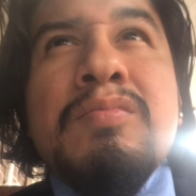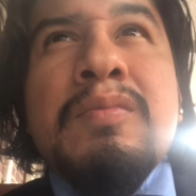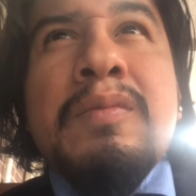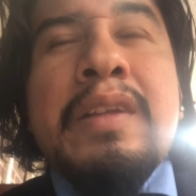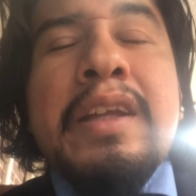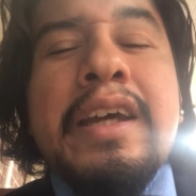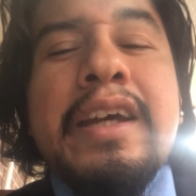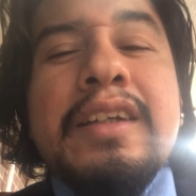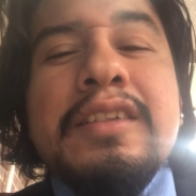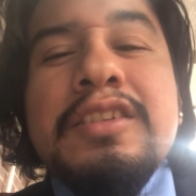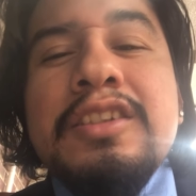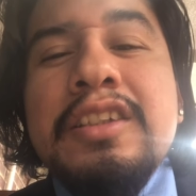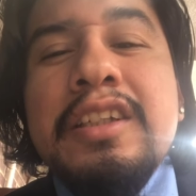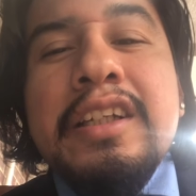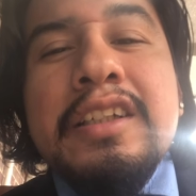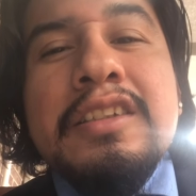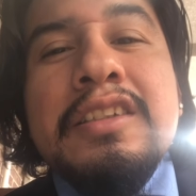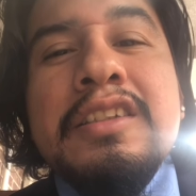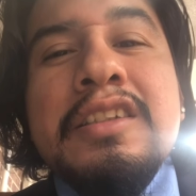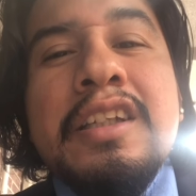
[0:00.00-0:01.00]
that shit
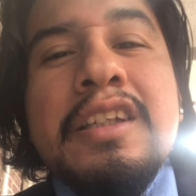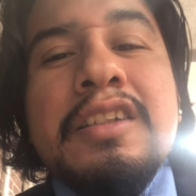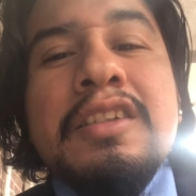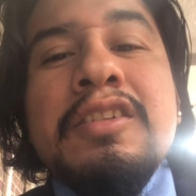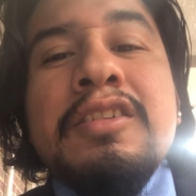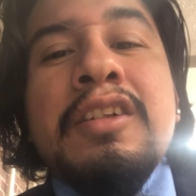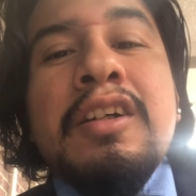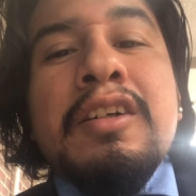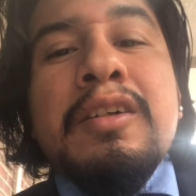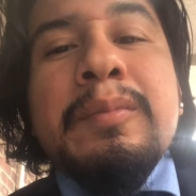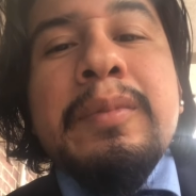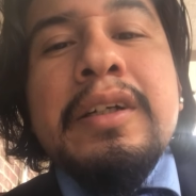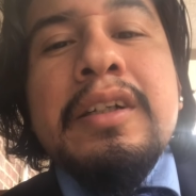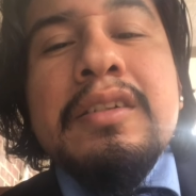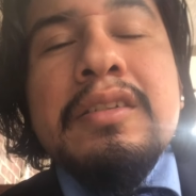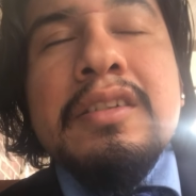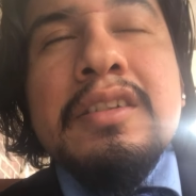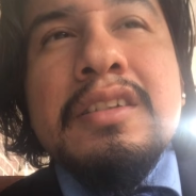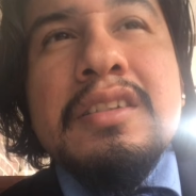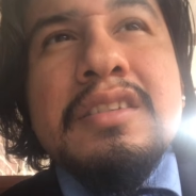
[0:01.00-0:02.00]
I just have to talk about
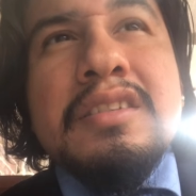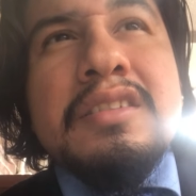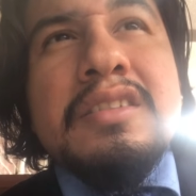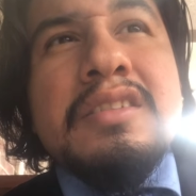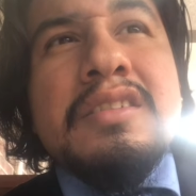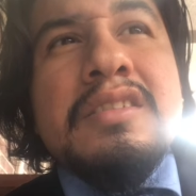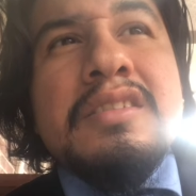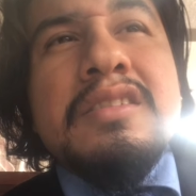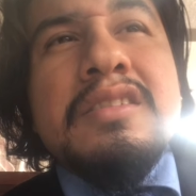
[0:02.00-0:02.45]
because